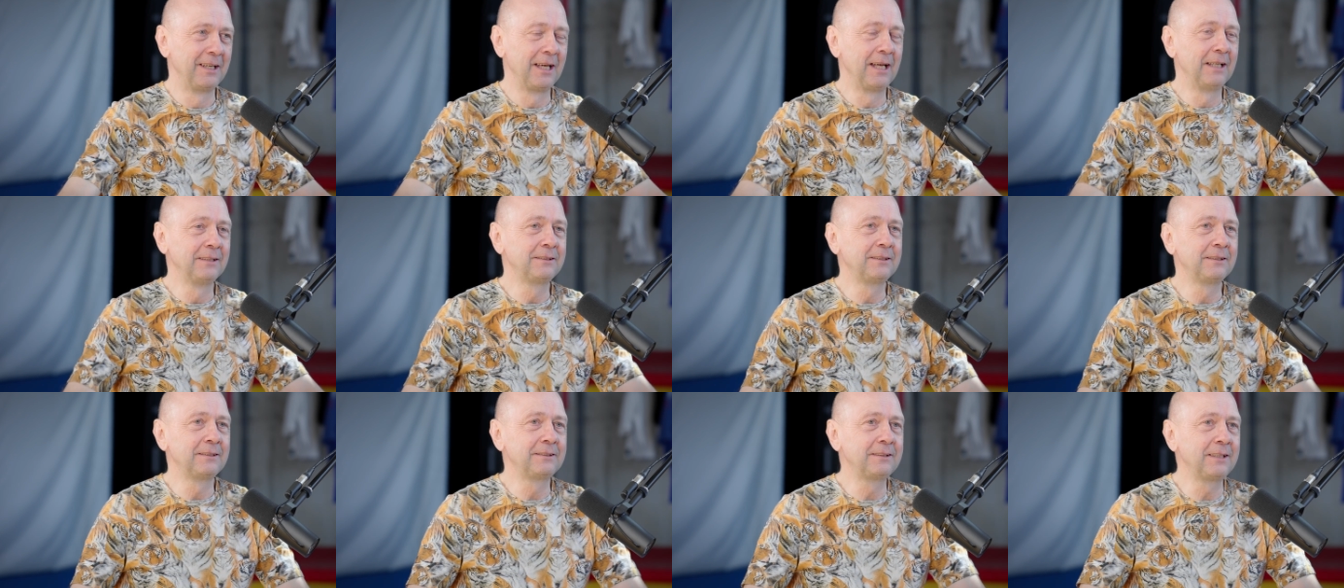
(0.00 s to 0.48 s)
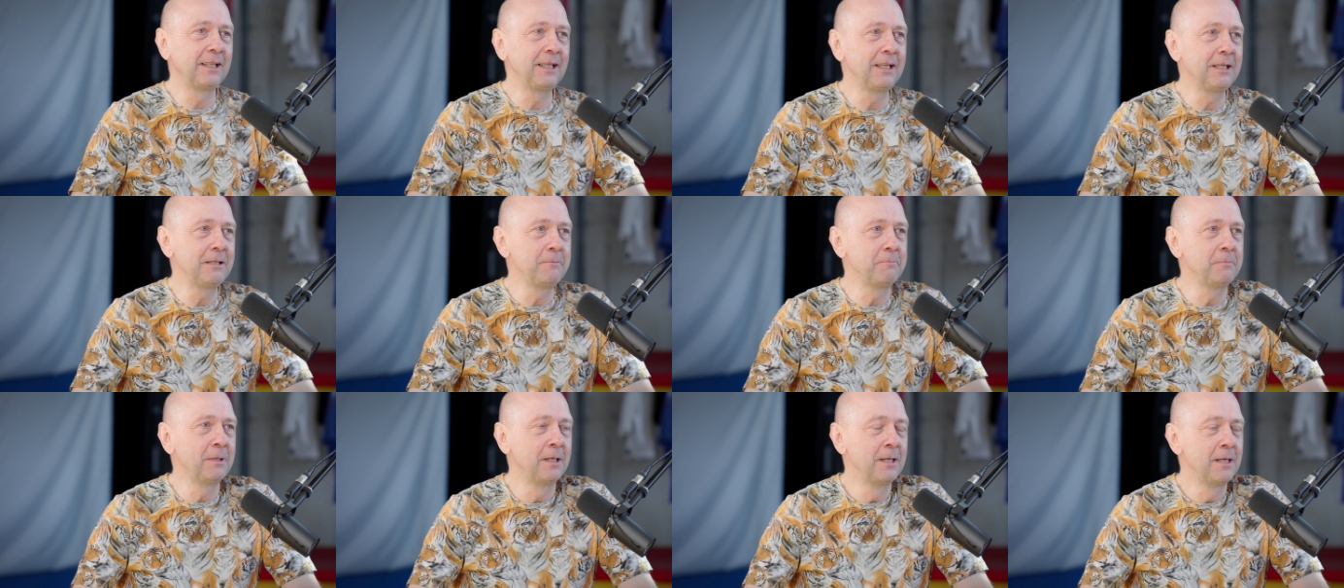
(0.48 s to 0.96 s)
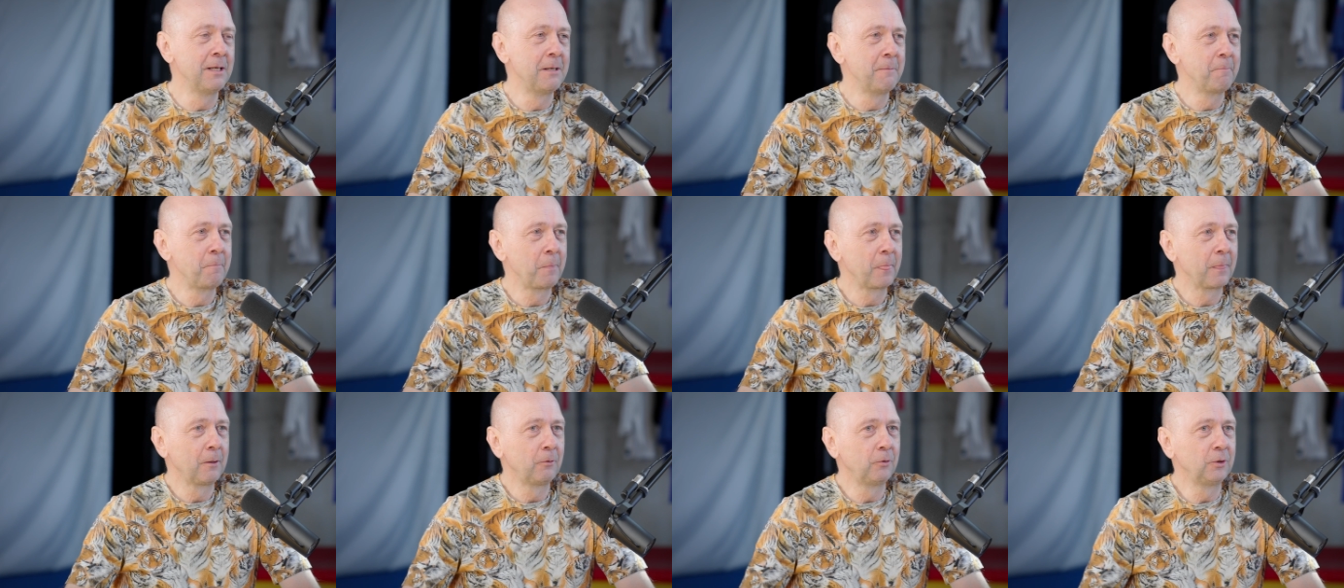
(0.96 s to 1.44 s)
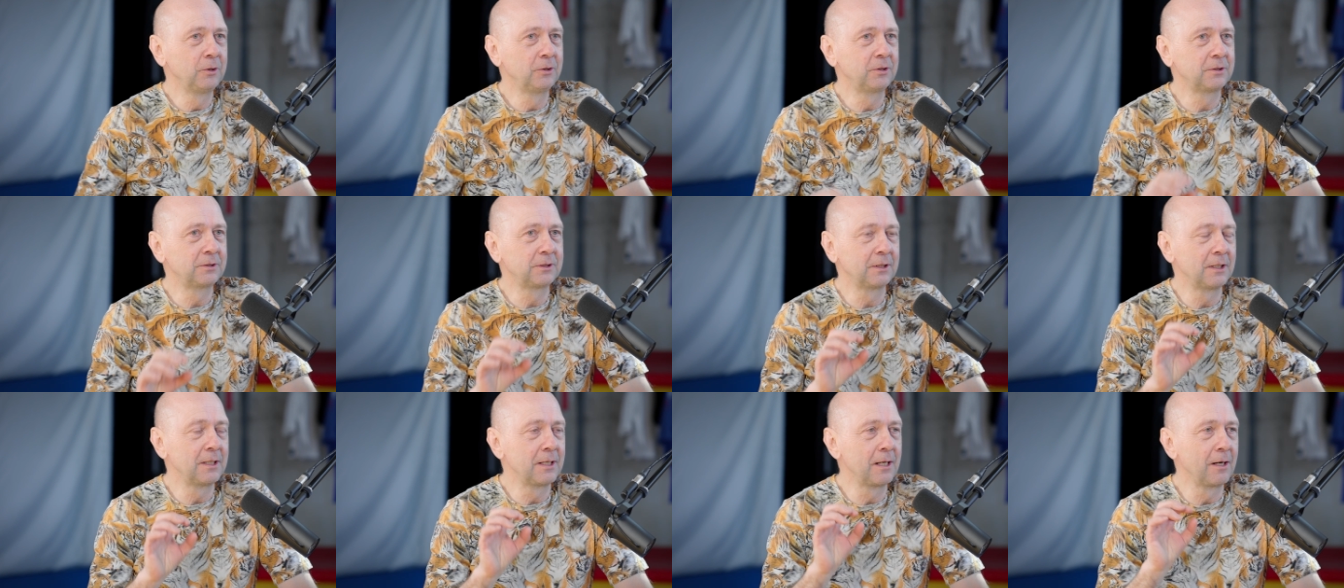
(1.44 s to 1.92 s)
And the same
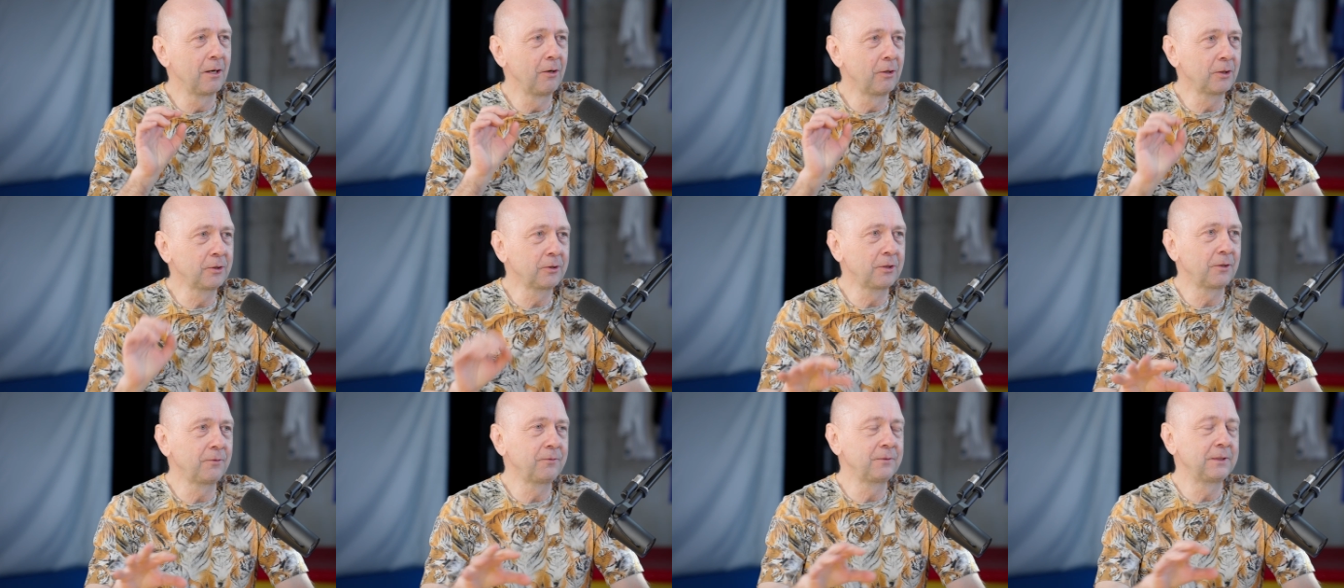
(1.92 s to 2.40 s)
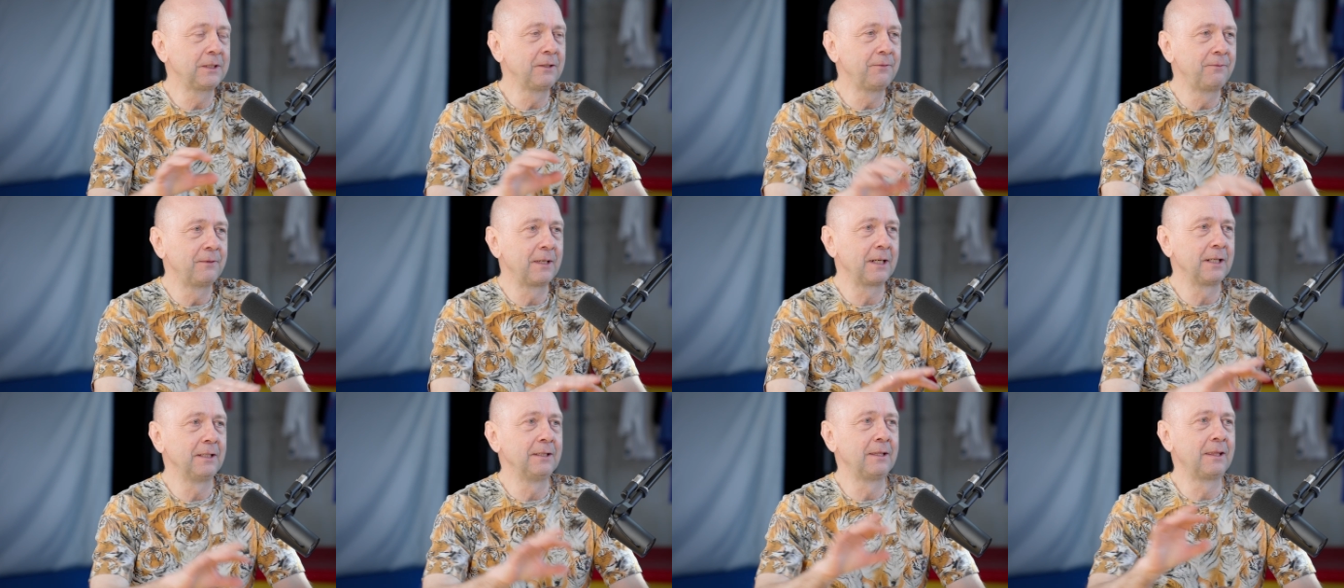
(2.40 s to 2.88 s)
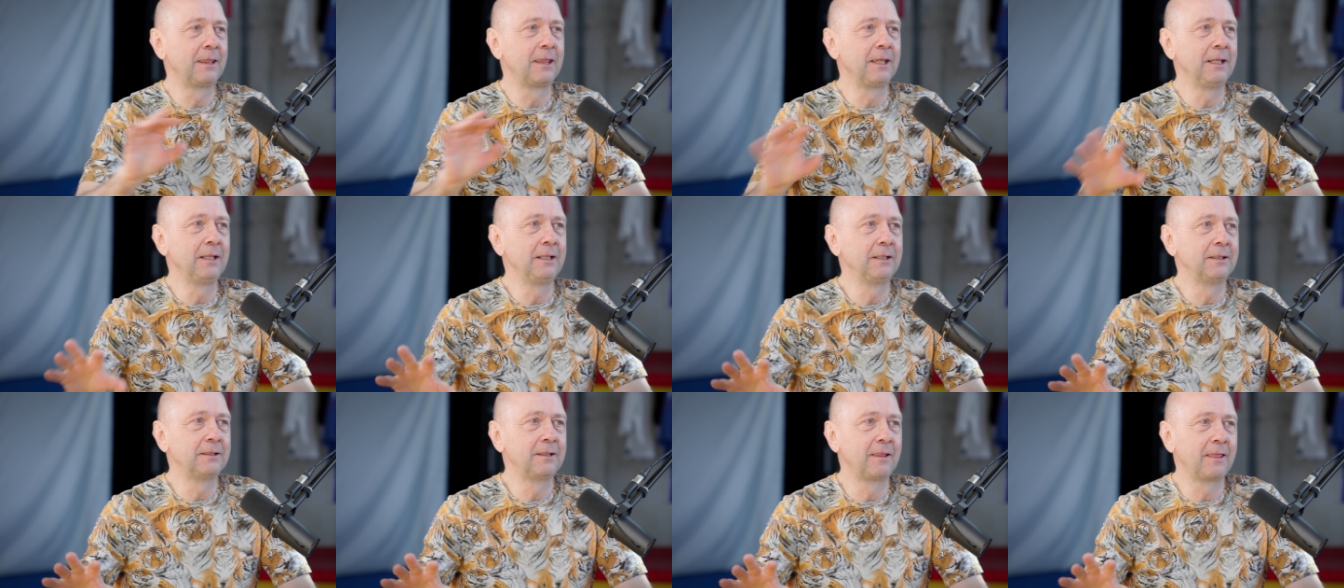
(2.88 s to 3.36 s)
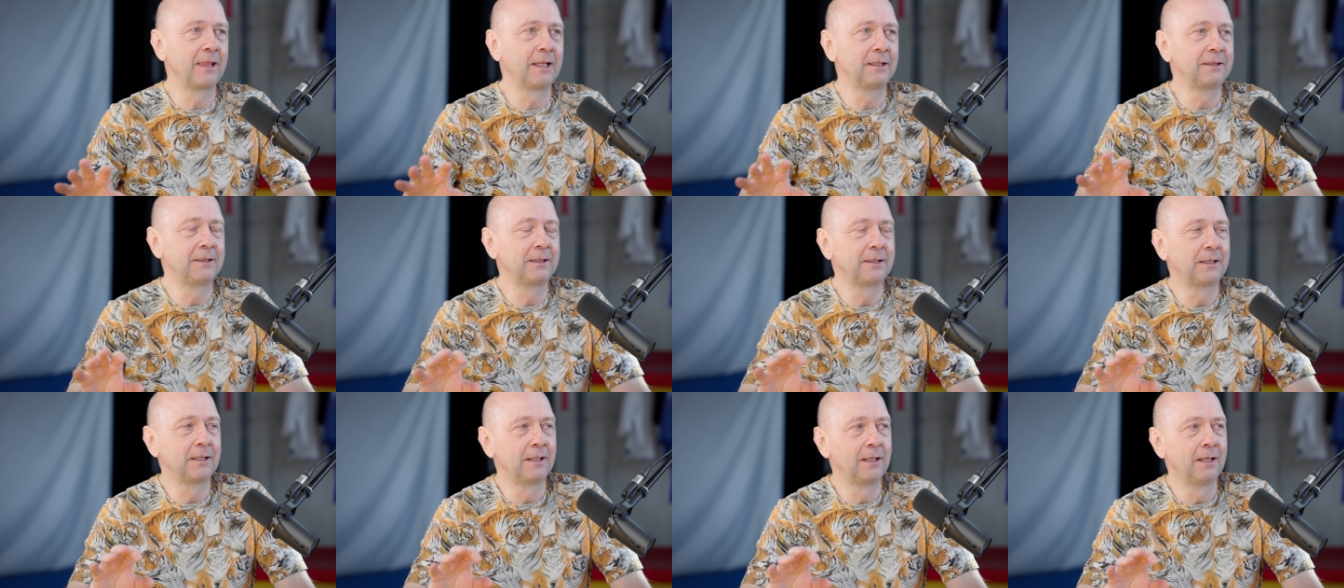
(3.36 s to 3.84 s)
with a lot of different things that
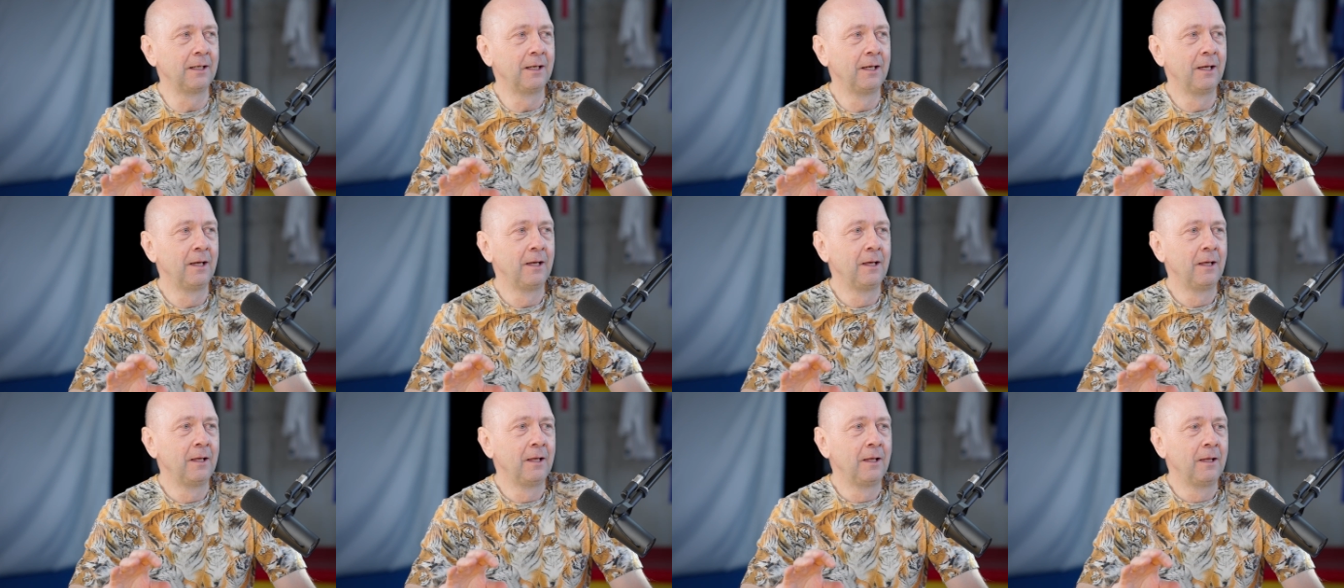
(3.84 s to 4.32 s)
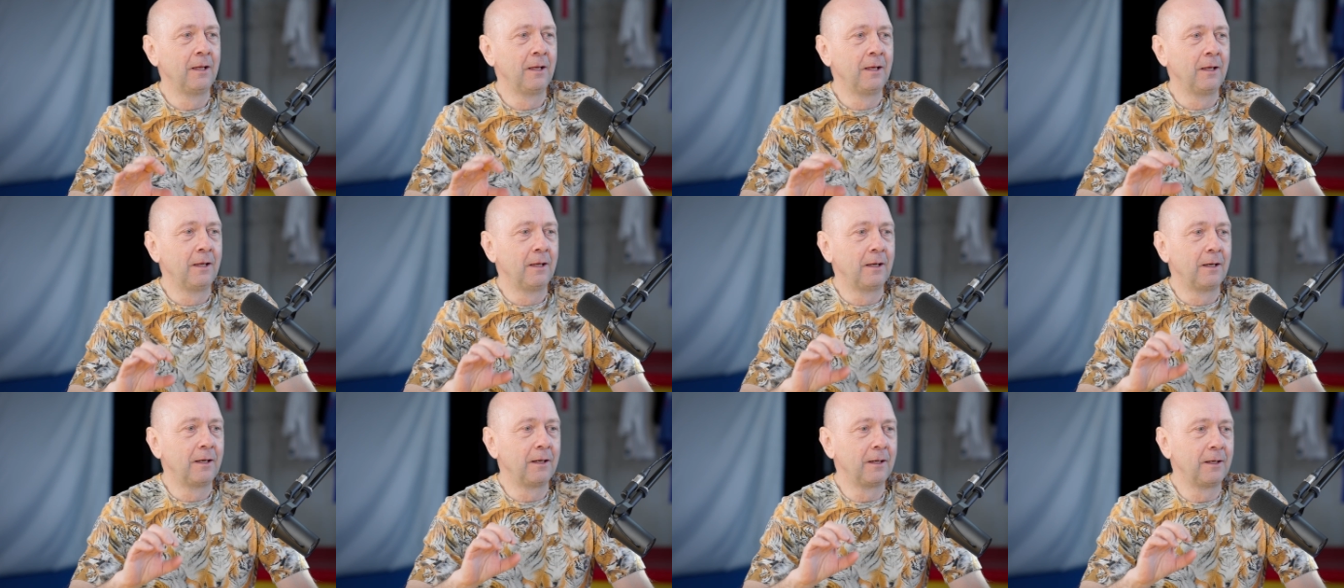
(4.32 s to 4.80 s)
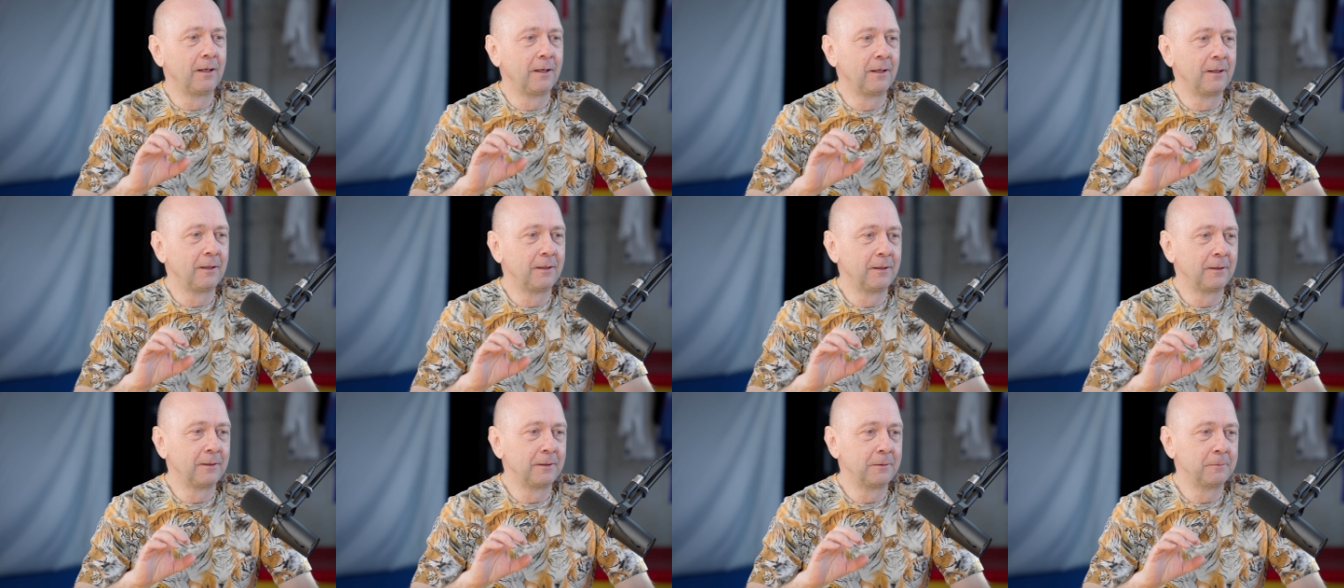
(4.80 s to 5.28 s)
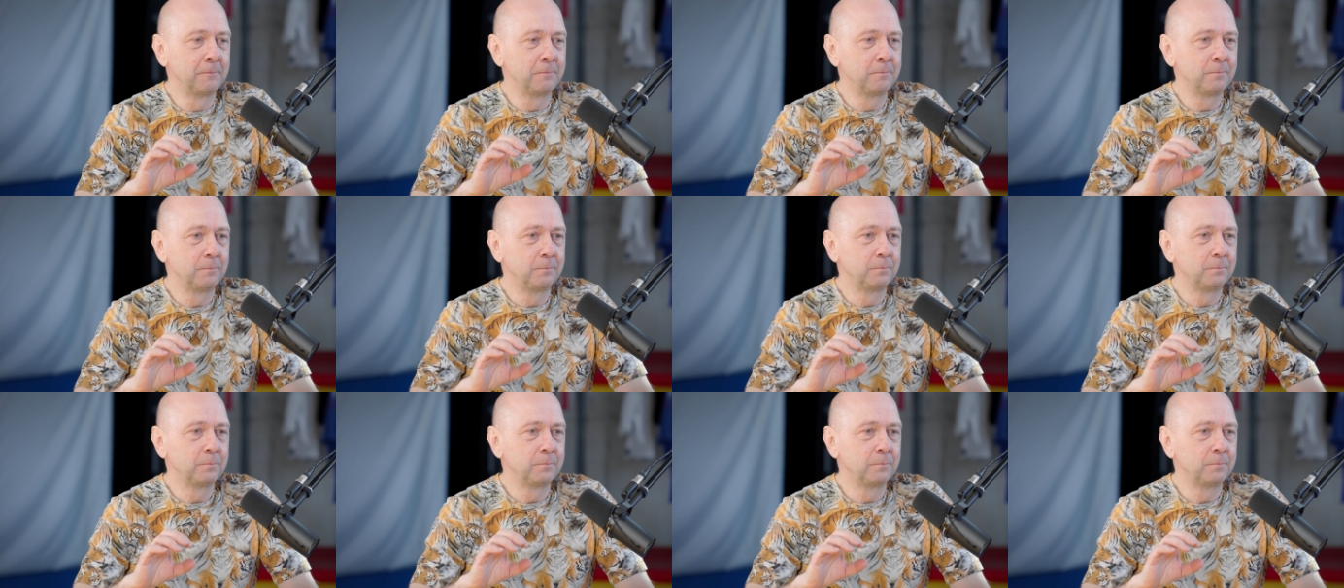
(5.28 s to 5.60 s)
uh, uh,